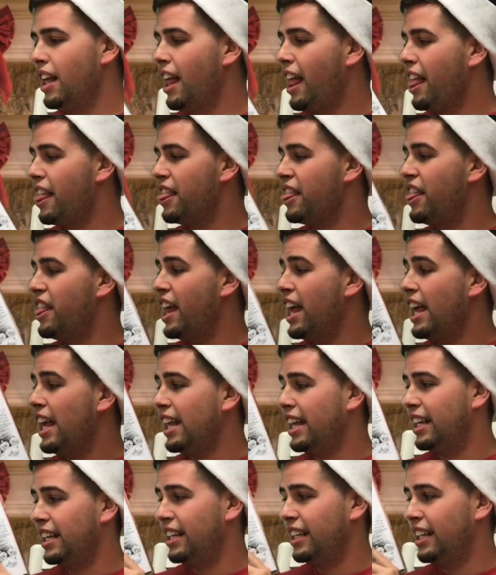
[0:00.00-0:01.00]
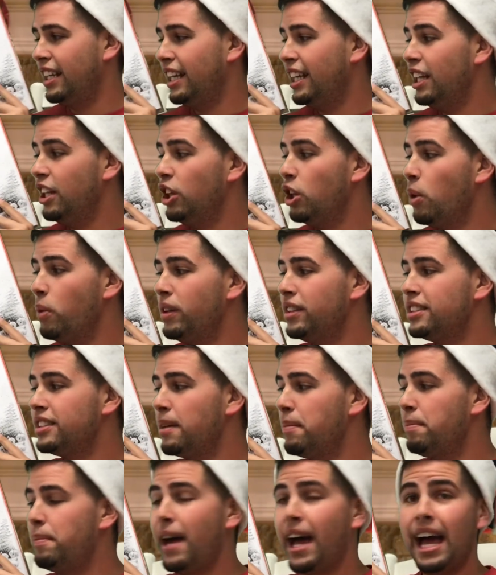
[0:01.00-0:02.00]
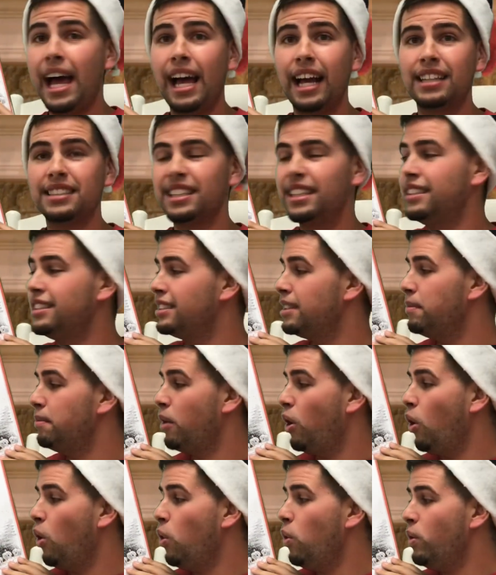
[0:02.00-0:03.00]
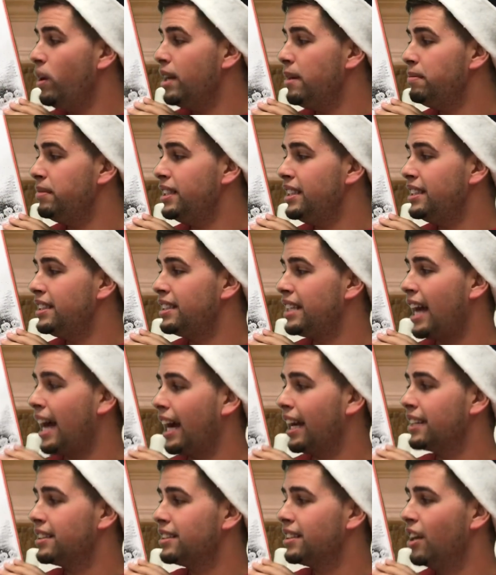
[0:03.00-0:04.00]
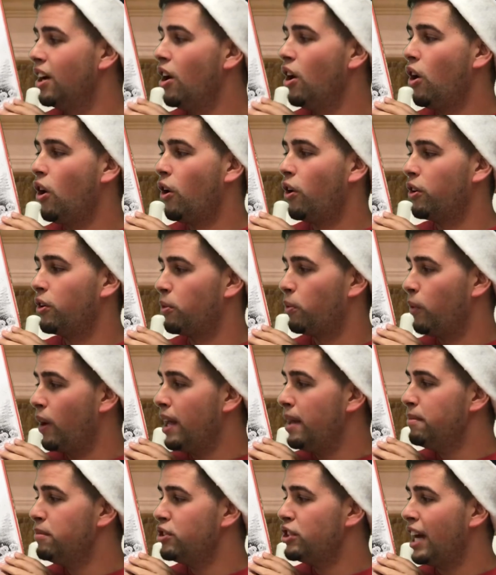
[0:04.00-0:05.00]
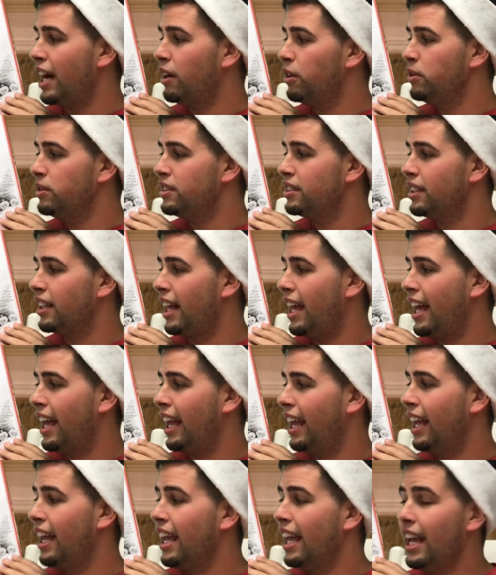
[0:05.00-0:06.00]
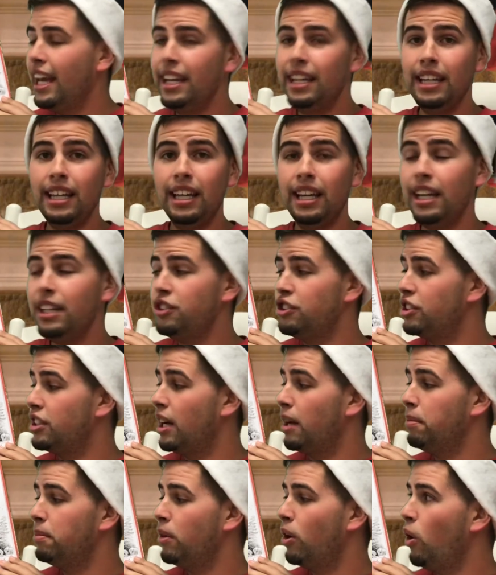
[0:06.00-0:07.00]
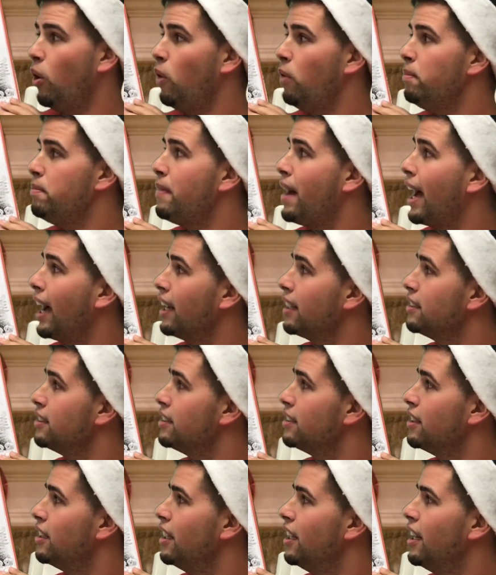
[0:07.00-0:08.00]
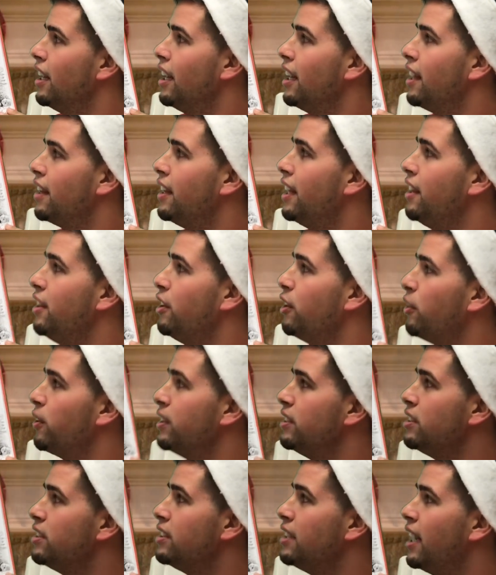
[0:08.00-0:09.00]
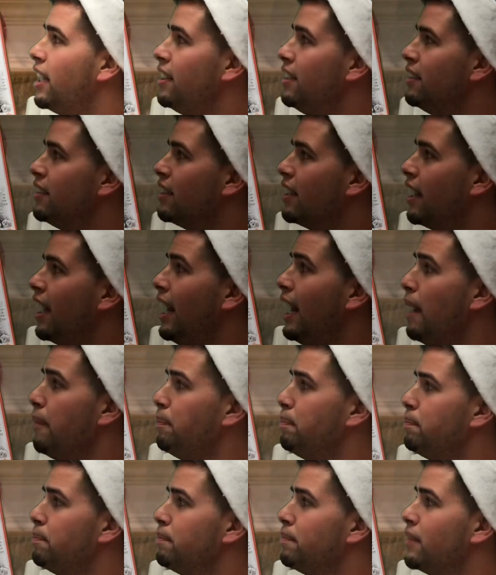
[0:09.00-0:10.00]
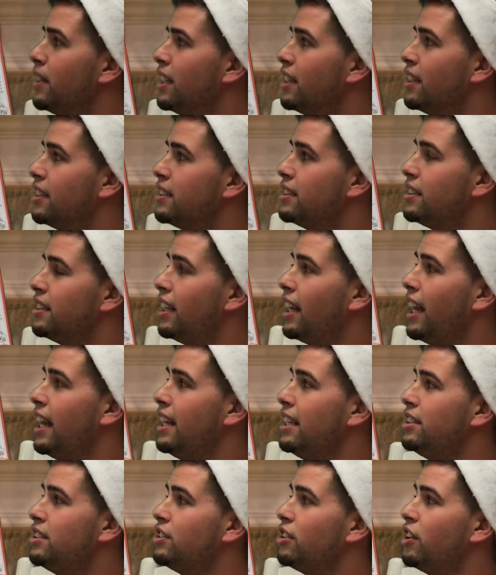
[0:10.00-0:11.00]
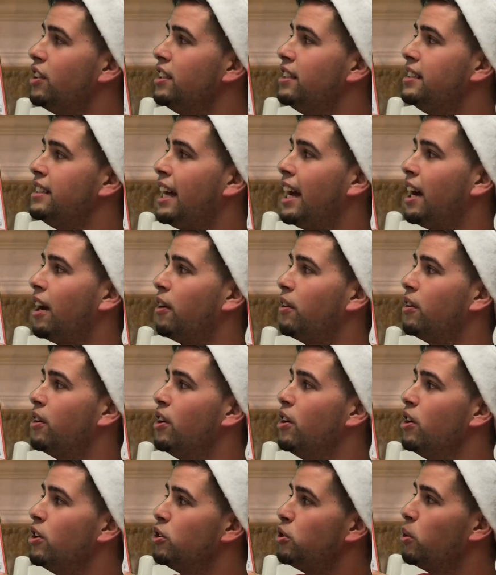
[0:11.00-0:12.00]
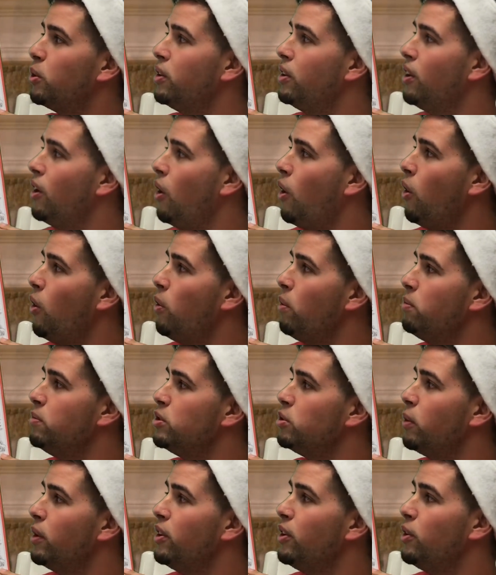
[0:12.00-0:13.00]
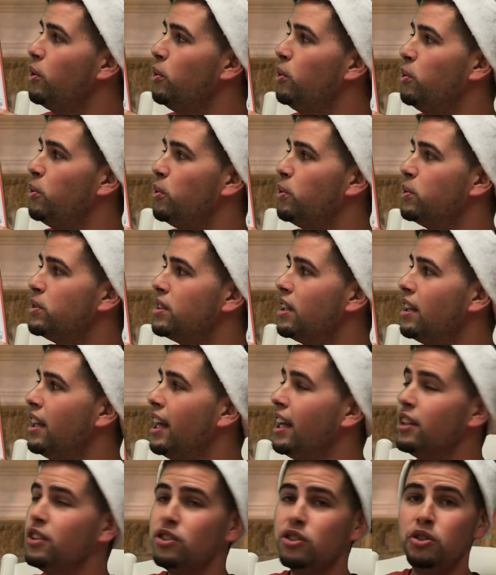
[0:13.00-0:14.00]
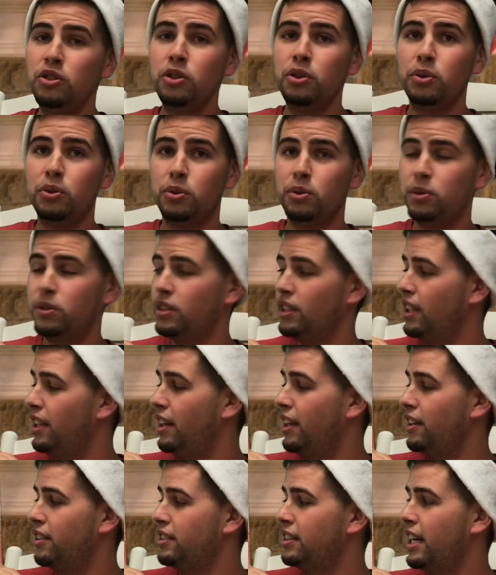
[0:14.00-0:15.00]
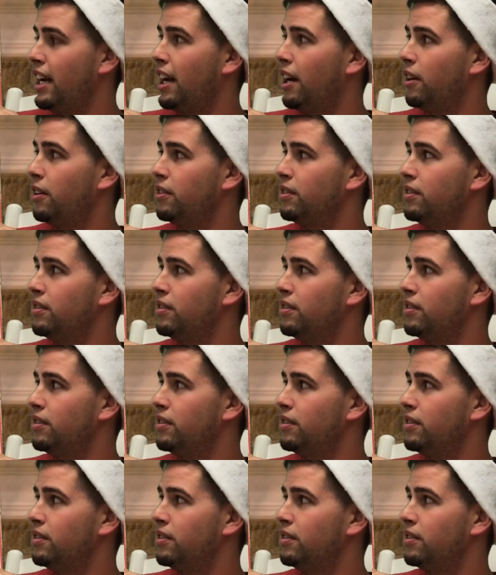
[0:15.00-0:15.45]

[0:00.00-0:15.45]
Then he loaded some bags and some old empty sacks on a ramshackle sleigh, and he hitched up old Max. Then the Grinch said, "Giddy up!" and the sleigh started down toward the homes where the Whos lay a snooze in their town.